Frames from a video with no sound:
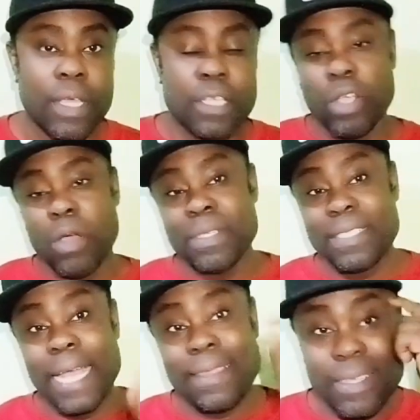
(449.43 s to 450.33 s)
So, I
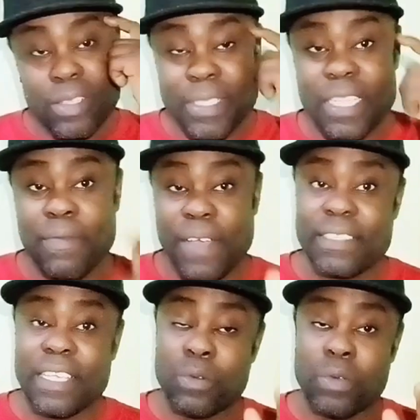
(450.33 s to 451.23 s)
start thinking to myself and
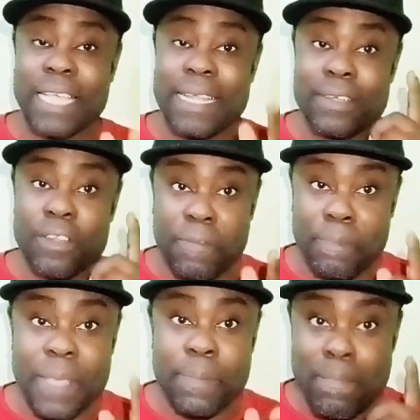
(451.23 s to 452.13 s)
say, you know, enough
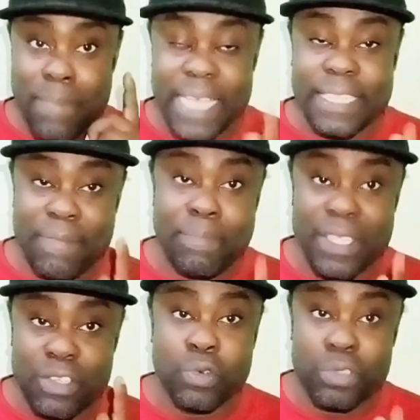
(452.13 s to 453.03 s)
people might have
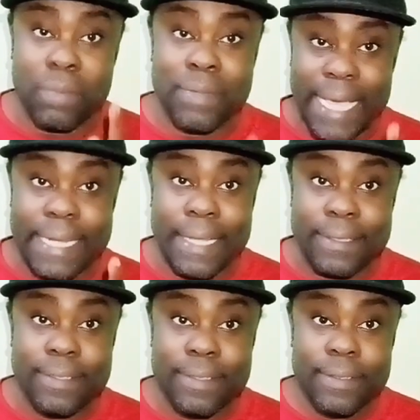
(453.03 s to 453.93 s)
been through something like
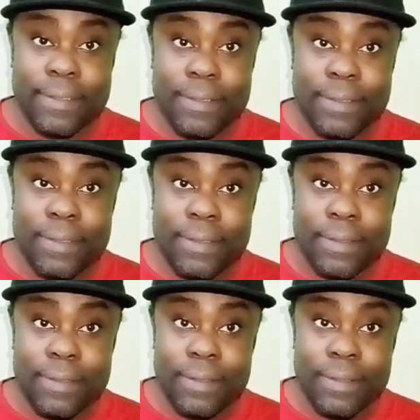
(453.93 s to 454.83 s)
that.
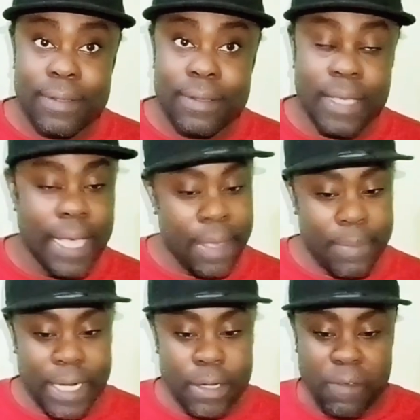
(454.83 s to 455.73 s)
Yeah,
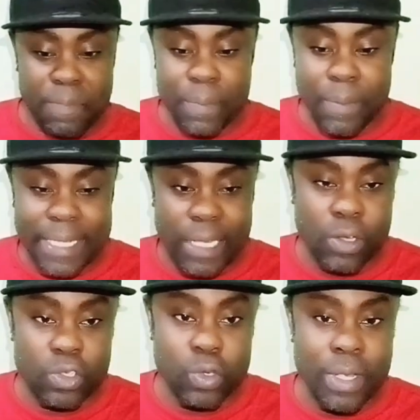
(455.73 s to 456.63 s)
man, enough people might have
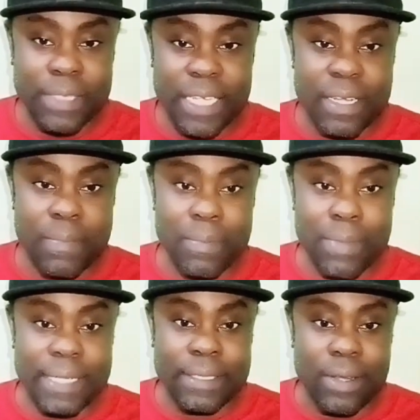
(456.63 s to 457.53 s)
gone through them things, man.
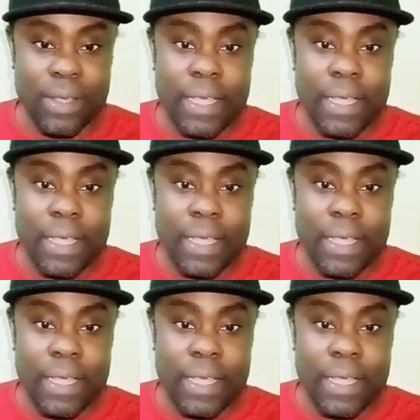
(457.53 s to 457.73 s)
Yeah, tell you,